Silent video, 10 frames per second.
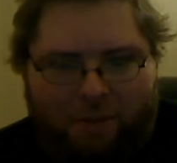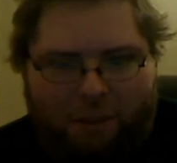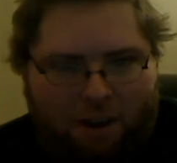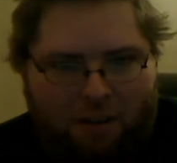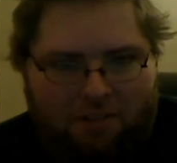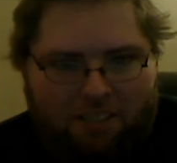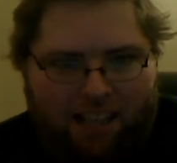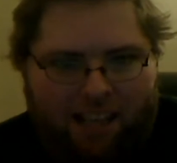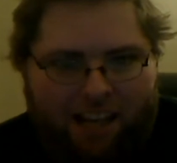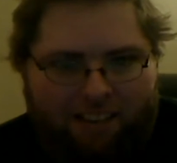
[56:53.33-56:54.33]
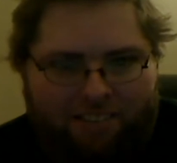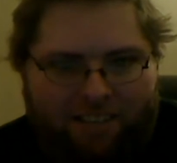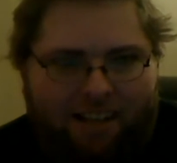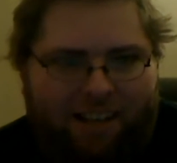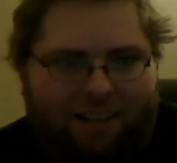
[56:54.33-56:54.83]
of Thrones left,
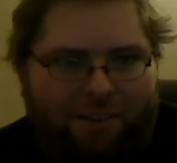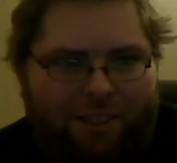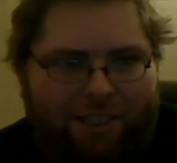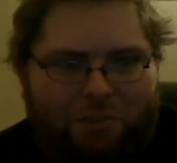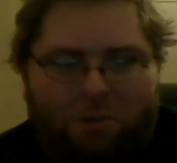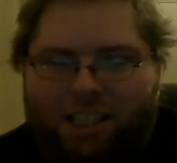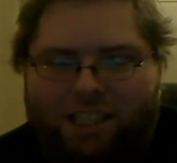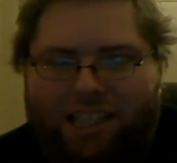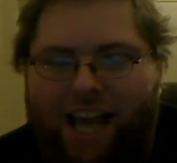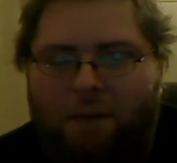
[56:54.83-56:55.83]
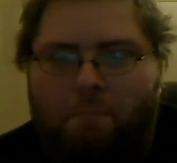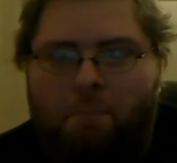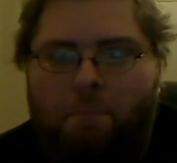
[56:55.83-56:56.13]
which is really sad.